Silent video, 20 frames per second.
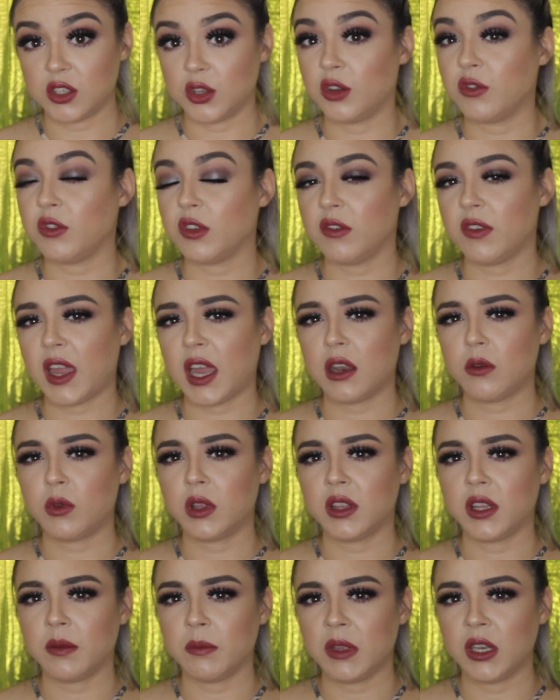so if you've had
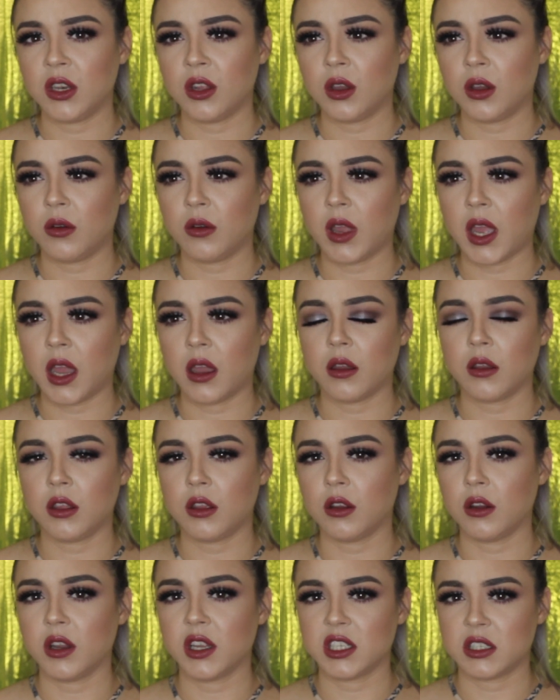one, let me know how
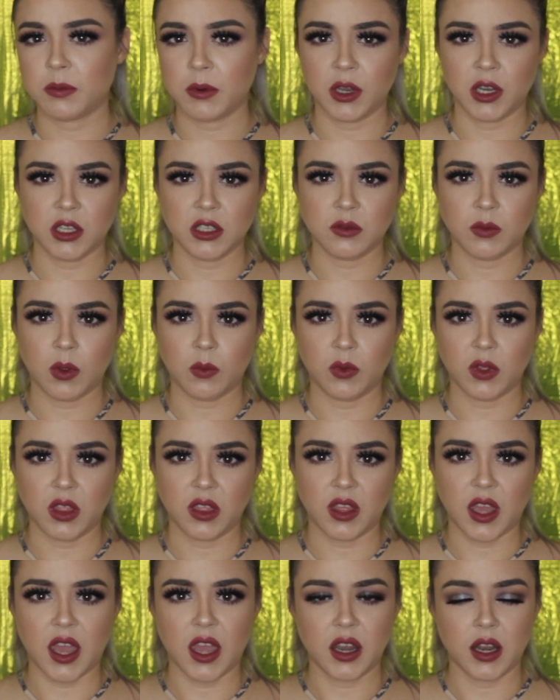your experience went
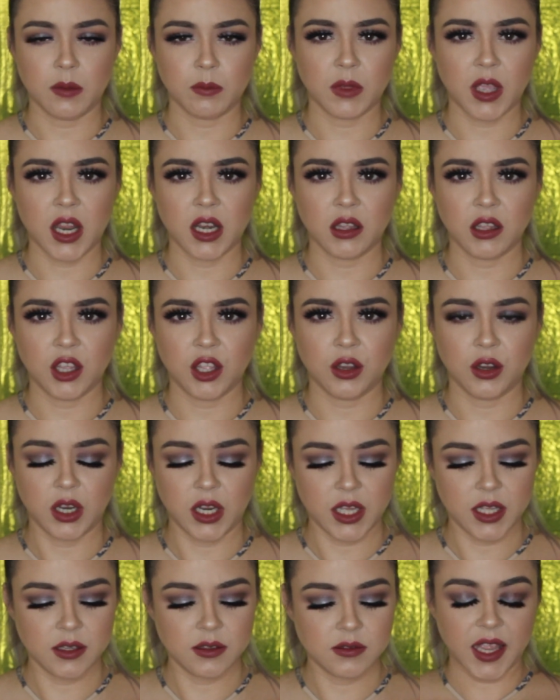with that. I'm kind of
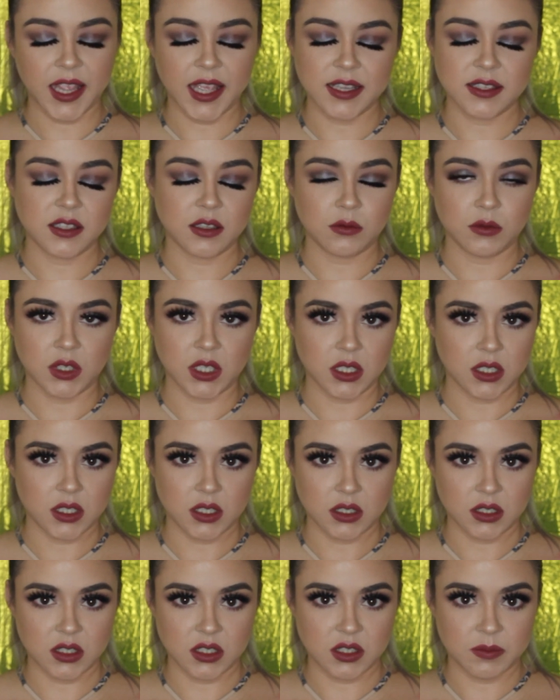curious. I guess it would
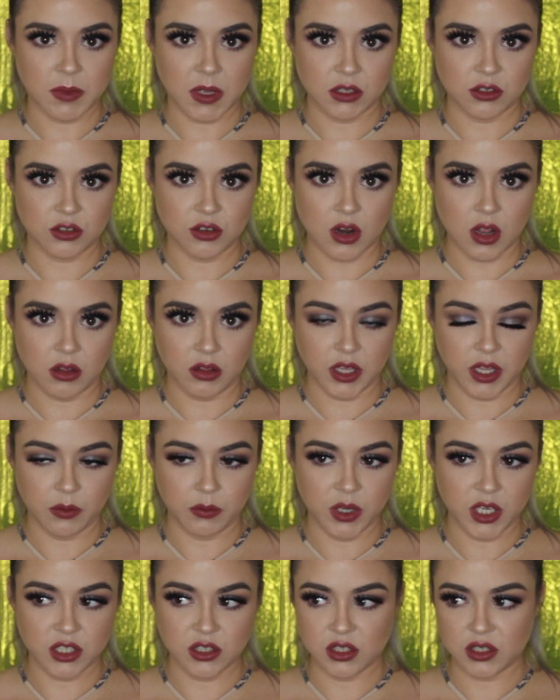smell strongly,
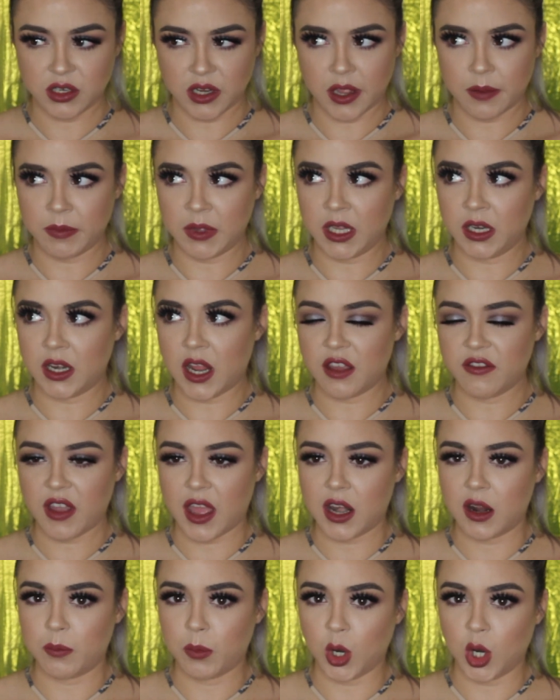which, I mean, I've
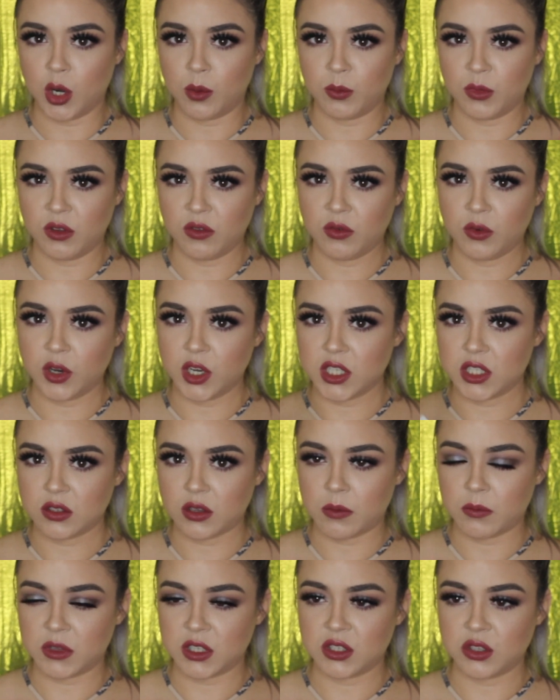had a perm before,
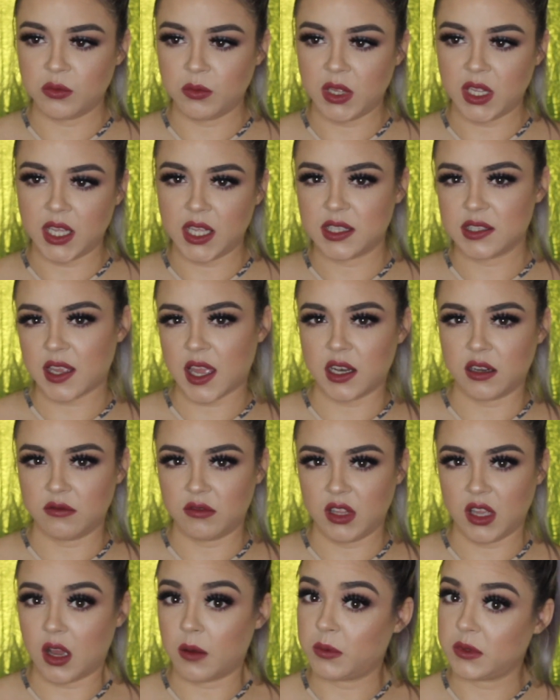so I'm assuming it's kind
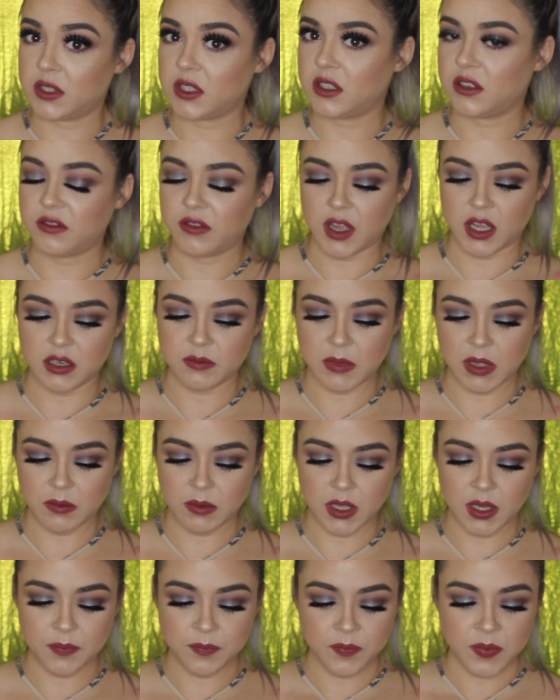of the opposite effect
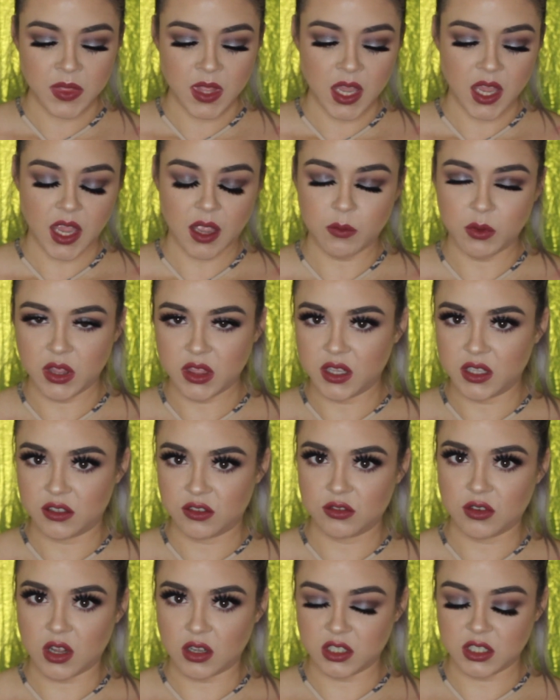maybe, with a
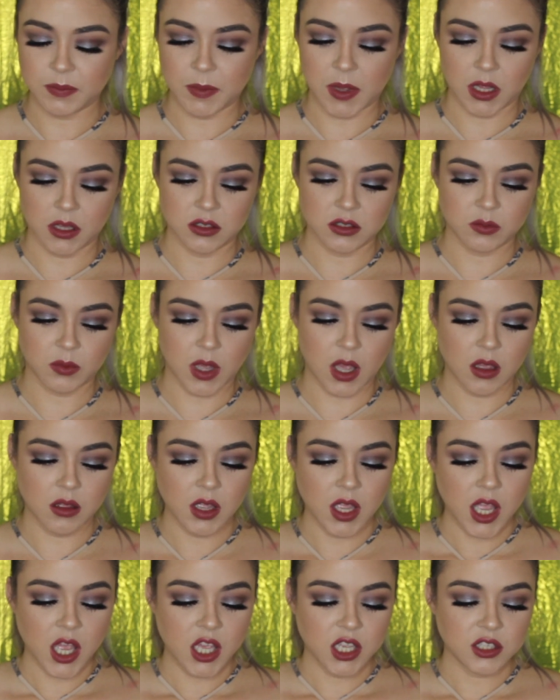strong smell as well.
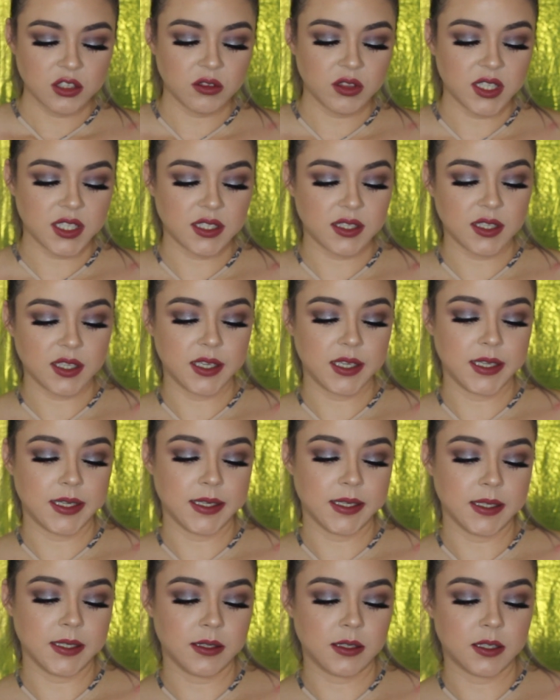So this
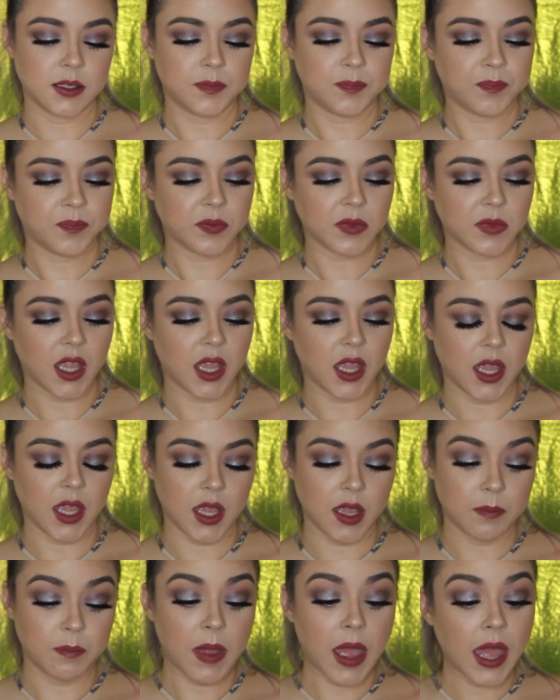is
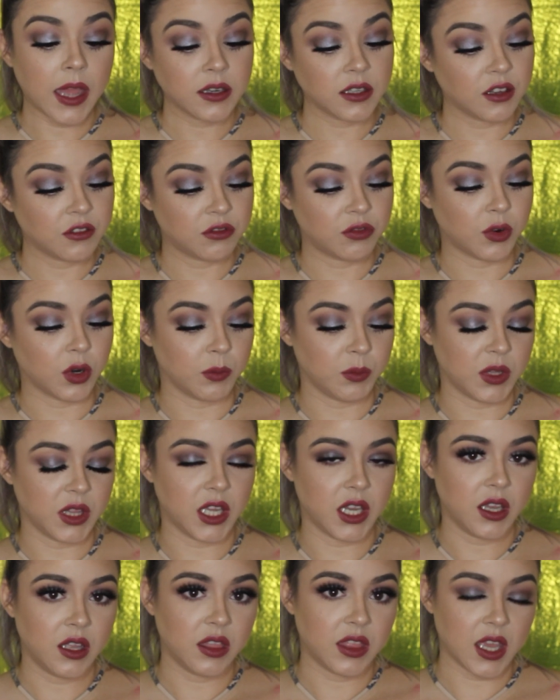a patented
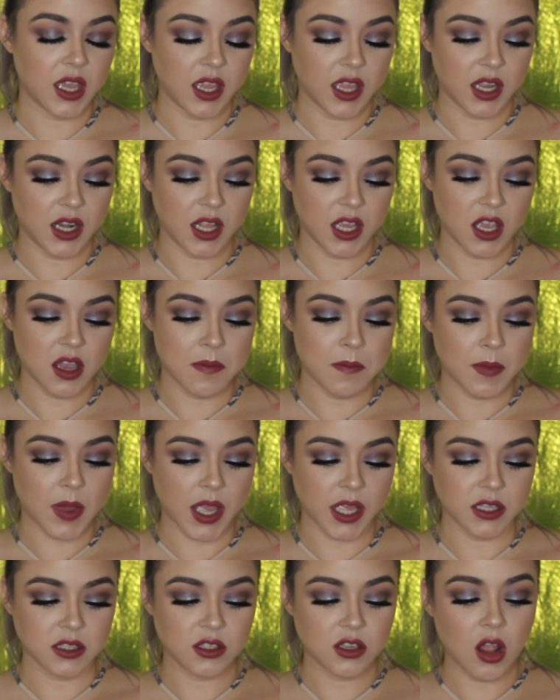formula and it
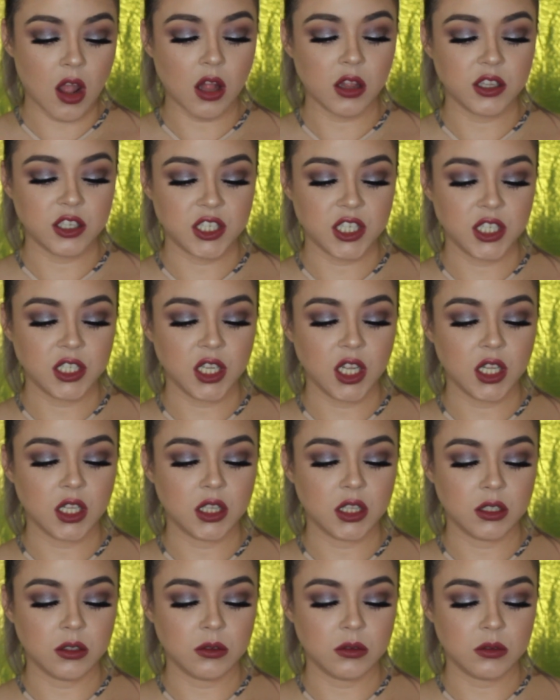combines collagen,
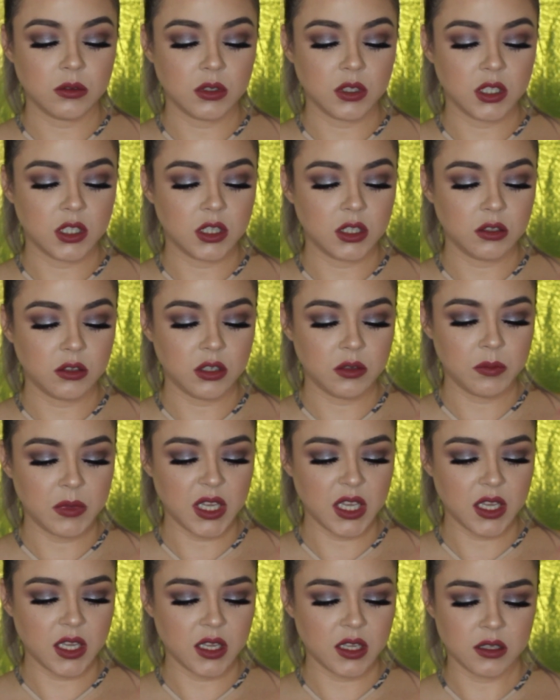
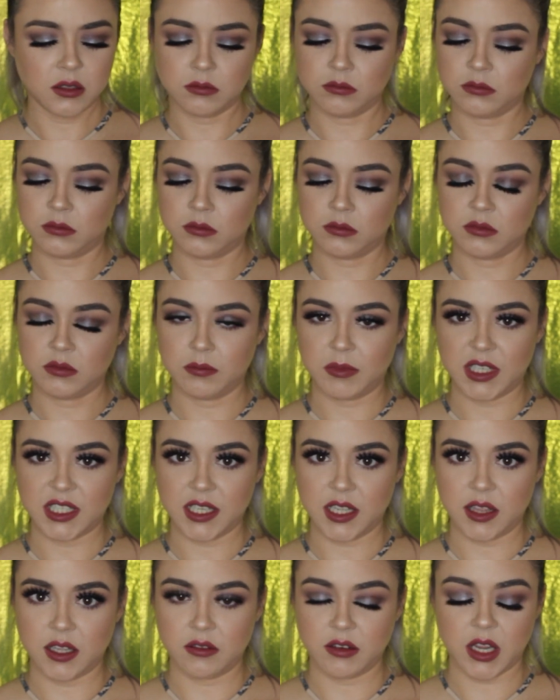glutamic, am I
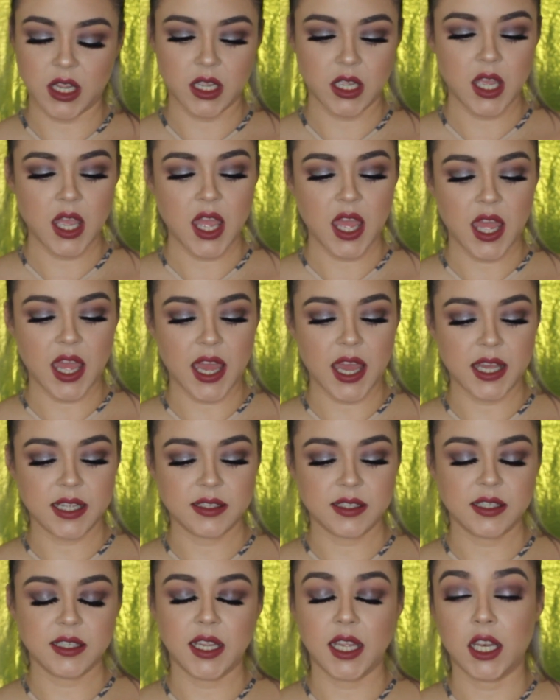saying that right?
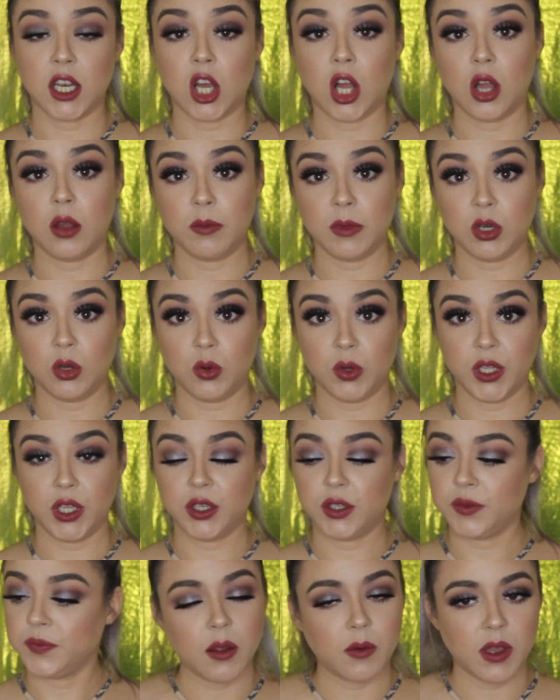Acid and almond
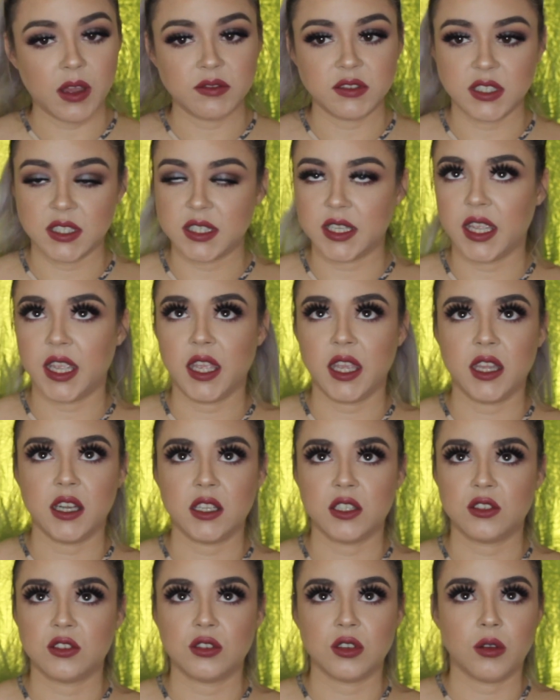oil. I will have to say
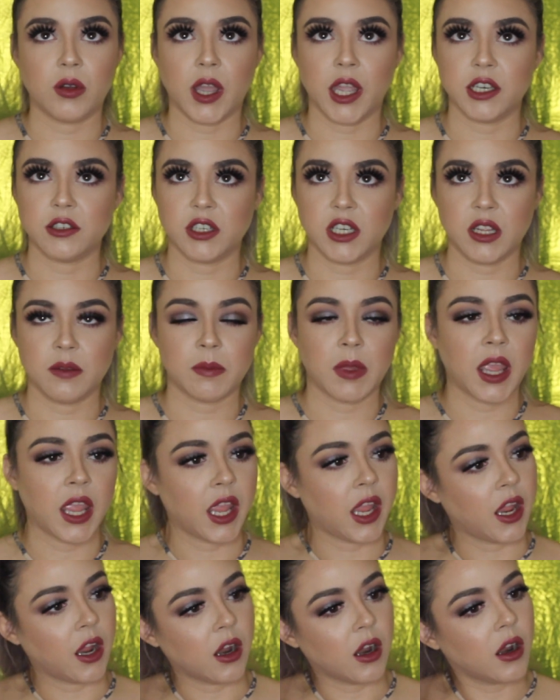it is so hydrating. My
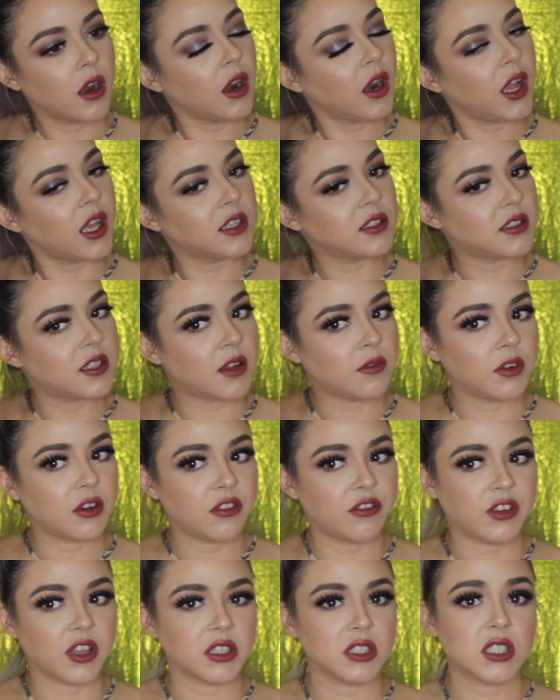hair has
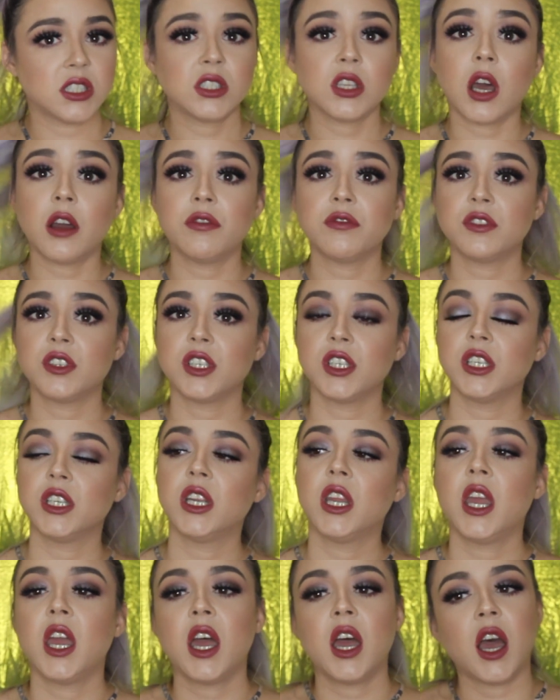never felt softer.